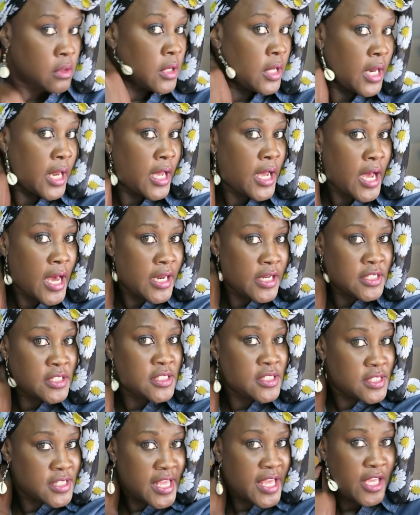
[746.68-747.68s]
And I kind of
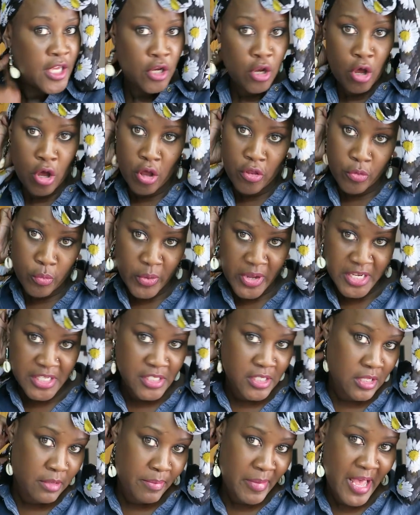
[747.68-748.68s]
just take it all the way
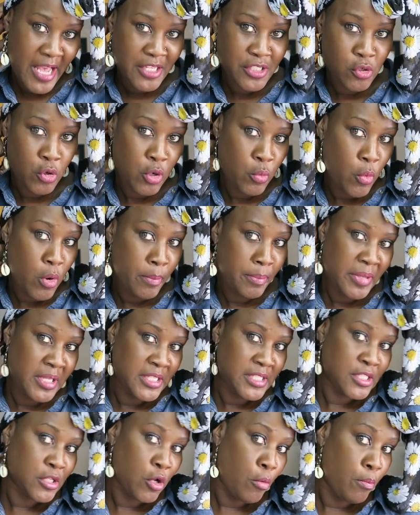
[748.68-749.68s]
to the back so it won't
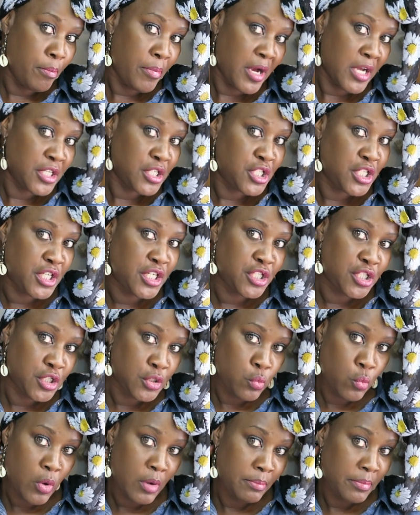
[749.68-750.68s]
be so bunchy in
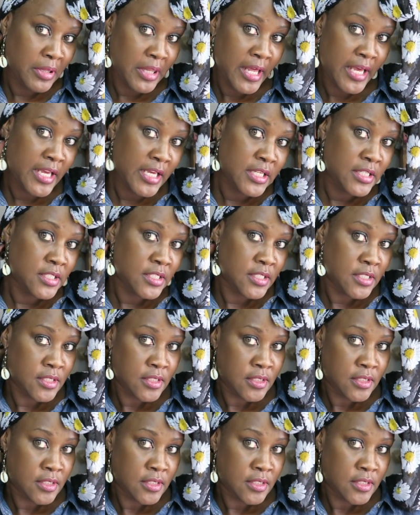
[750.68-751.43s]
just one place.